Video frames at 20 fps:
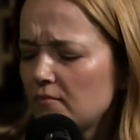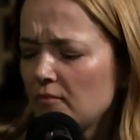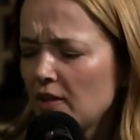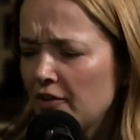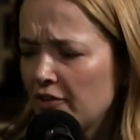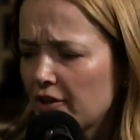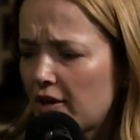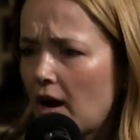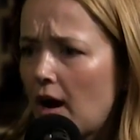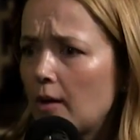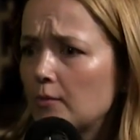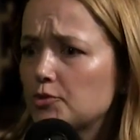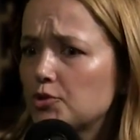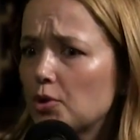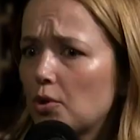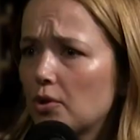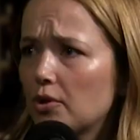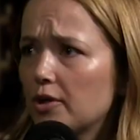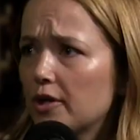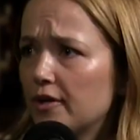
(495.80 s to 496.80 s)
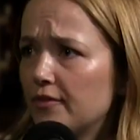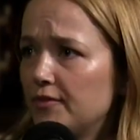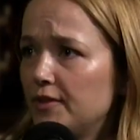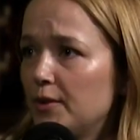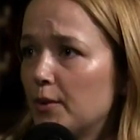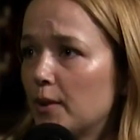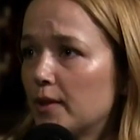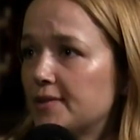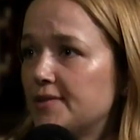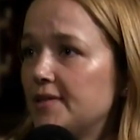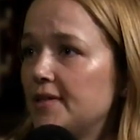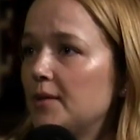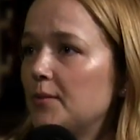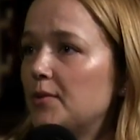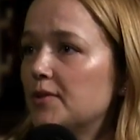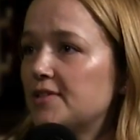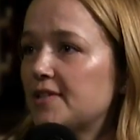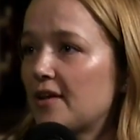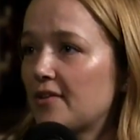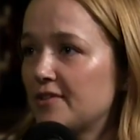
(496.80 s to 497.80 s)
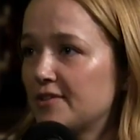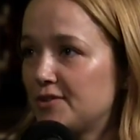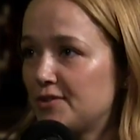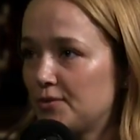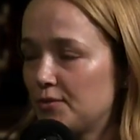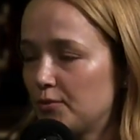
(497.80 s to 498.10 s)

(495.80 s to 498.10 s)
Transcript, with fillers: the comptroller of New York City puts out this